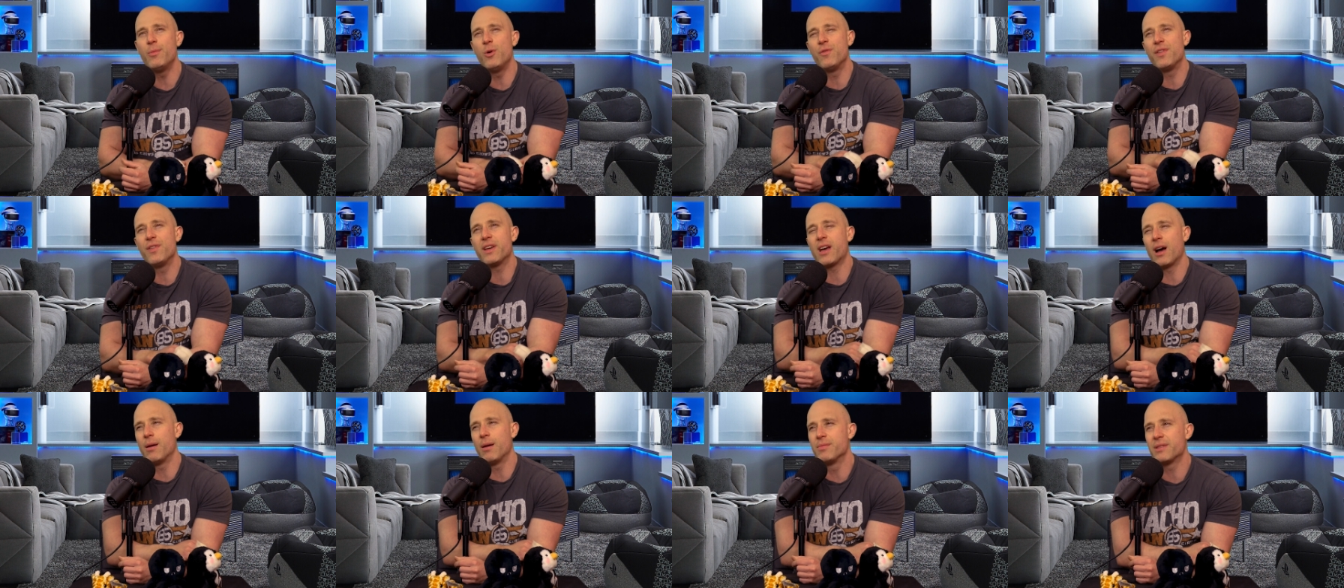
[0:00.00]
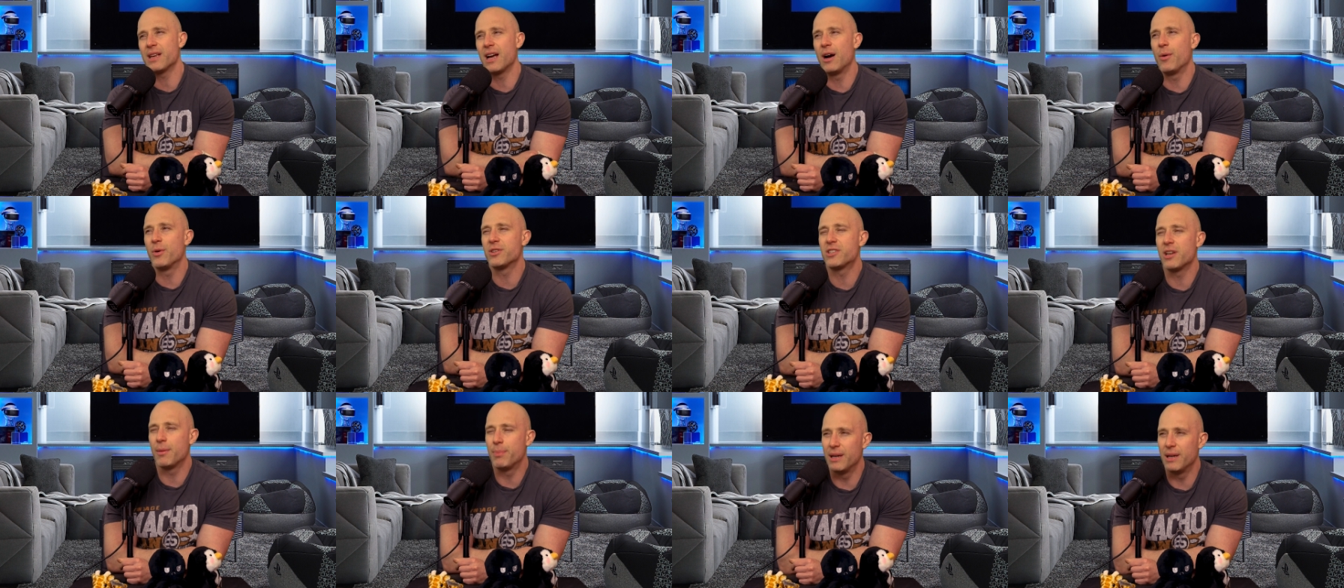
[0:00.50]
the movie comes
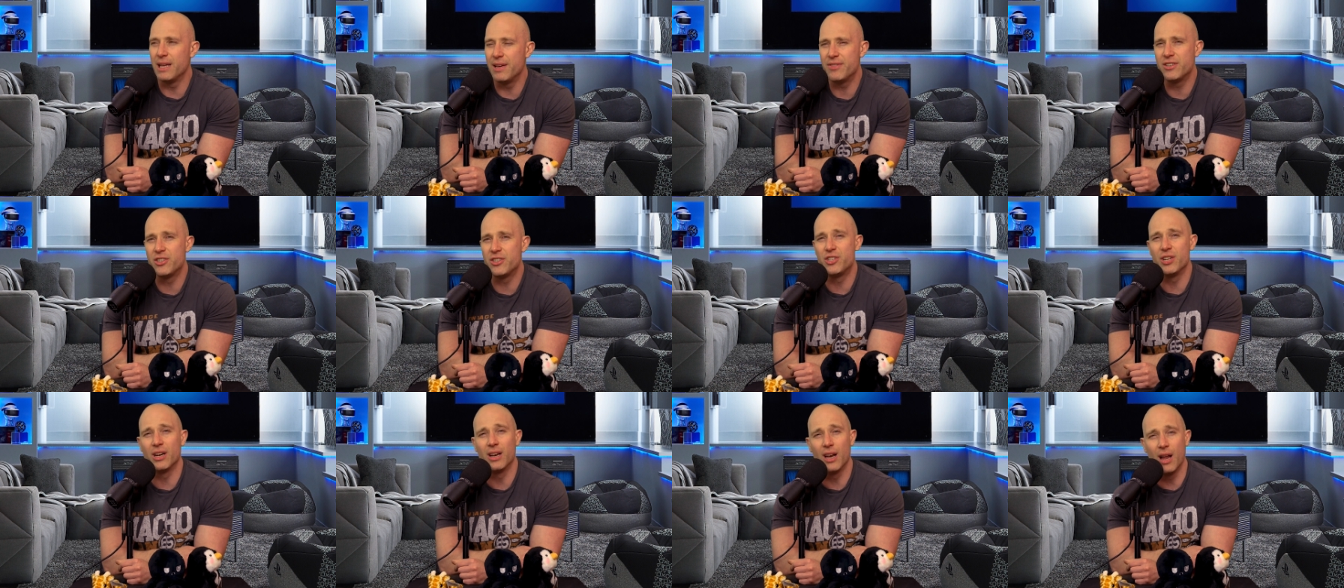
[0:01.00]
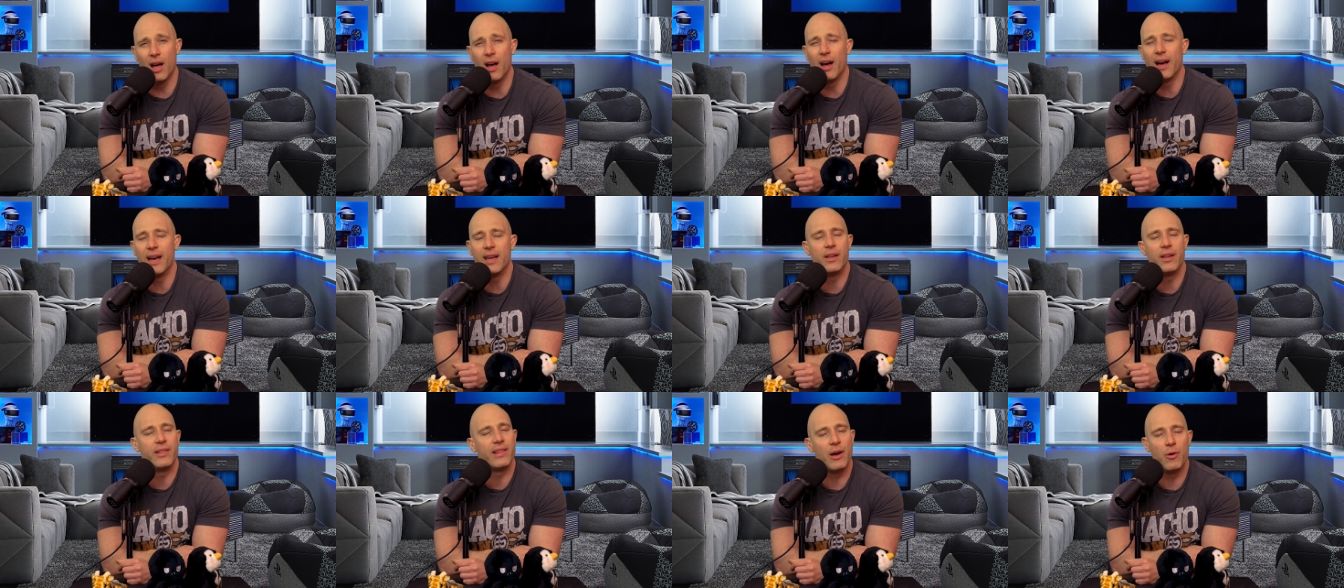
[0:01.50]
out, which I believe is
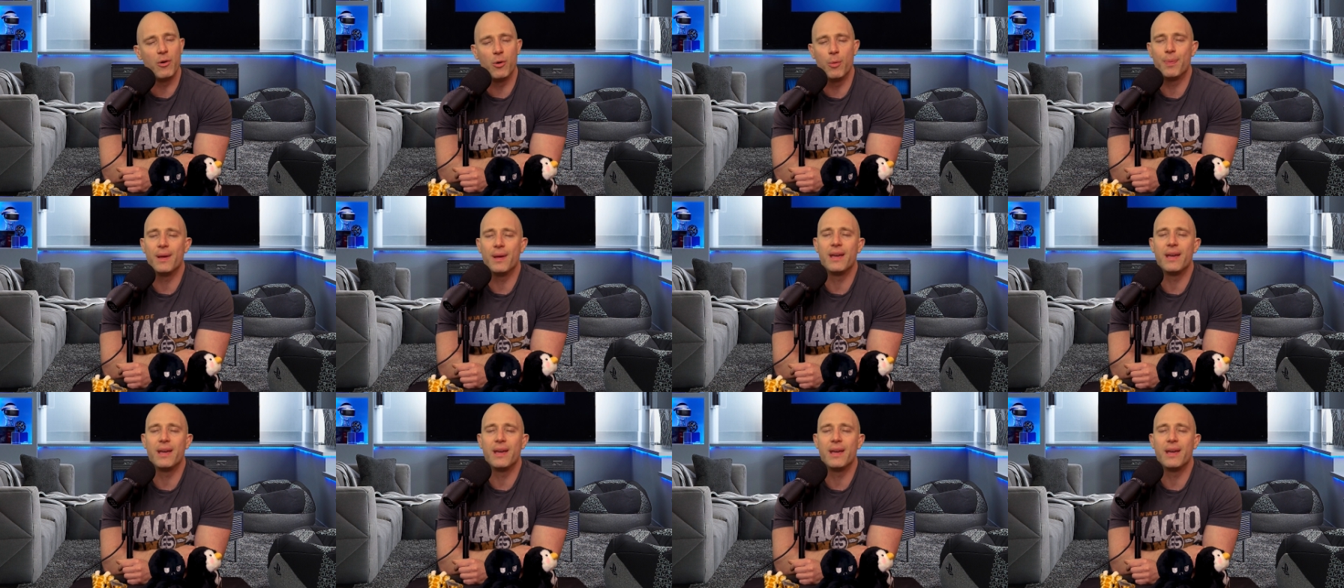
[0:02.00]
July, there will